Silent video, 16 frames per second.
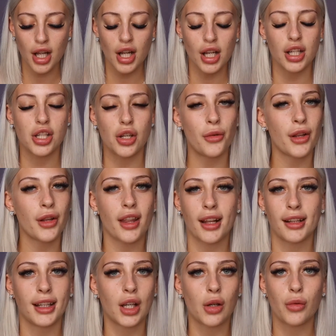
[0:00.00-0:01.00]
You don't want it like
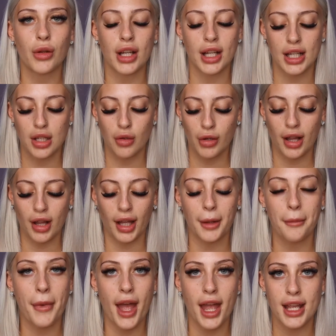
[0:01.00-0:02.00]
liquidy, you want it like a
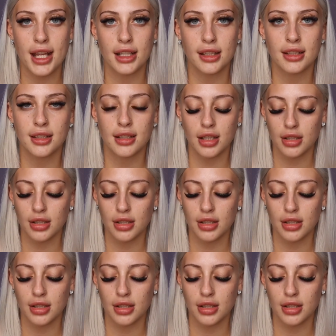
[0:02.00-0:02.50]
paste.